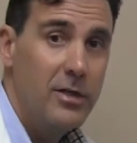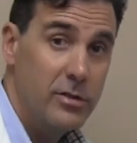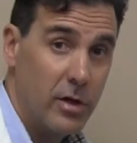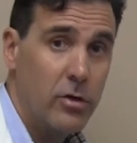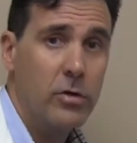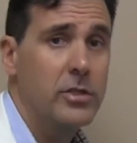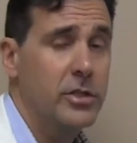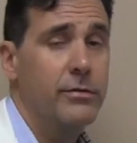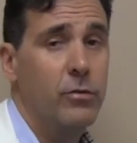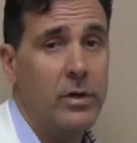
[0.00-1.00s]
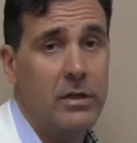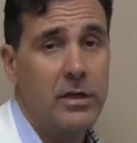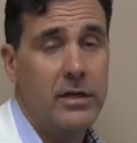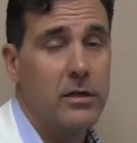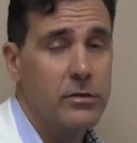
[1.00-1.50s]
So I encourage you, if you want to
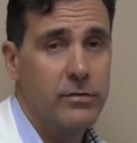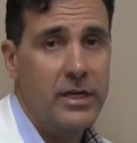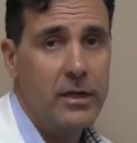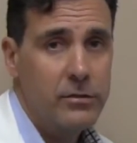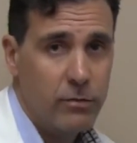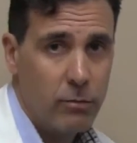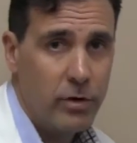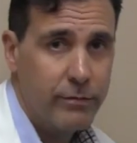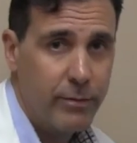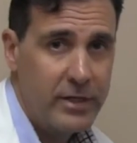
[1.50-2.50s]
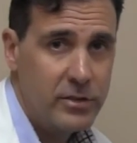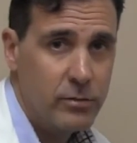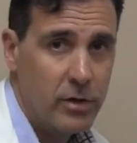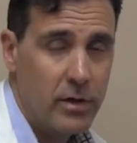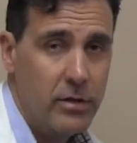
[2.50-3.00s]
look at those videos for more
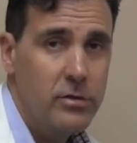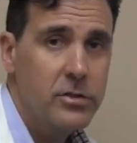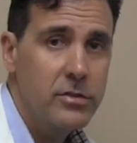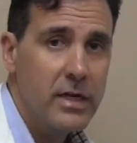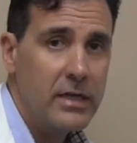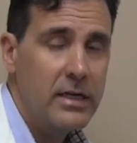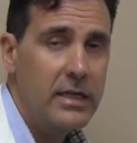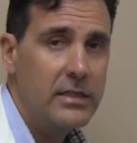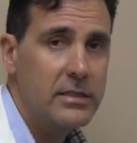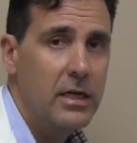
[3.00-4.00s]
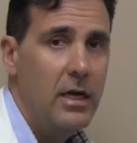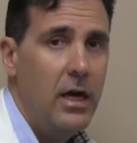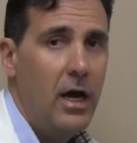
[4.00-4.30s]
information regarding those two techniques.